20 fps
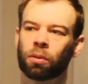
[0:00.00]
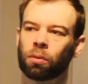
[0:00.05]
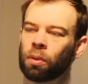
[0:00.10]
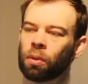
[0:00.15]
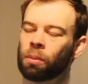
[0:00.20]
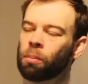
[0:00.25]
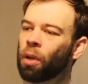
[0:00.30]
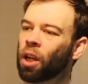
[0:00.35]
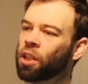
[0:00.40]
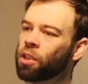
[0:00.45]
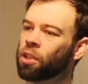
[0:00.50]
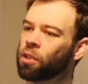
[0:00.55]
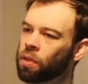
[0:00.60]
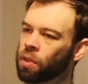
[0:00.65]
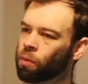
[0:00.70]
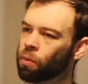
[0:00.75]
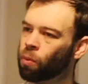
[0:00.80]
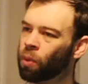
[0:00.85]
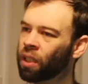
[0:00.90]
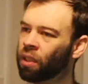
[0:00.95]
remind you as
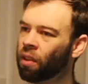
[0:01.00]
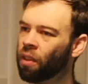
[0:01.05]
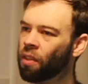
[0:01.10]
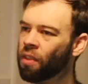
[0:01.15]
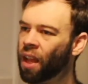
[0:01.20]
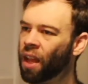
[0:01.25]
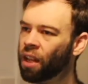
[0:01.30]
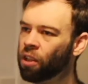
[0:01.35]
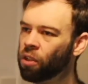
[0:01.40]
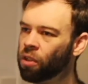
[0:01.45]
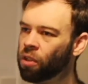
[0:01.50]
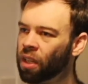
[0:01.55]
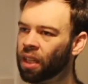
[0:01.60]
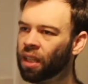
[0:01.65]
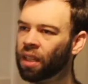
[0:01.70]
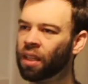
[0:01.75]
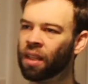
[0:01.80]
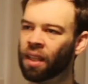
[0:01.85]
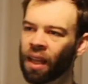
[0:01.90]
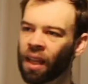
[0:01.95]
well that you can
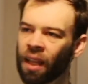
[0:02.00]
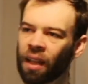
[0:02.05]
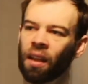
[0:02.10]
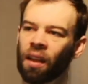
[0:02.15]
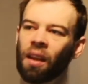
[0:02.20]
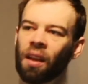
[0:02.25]
get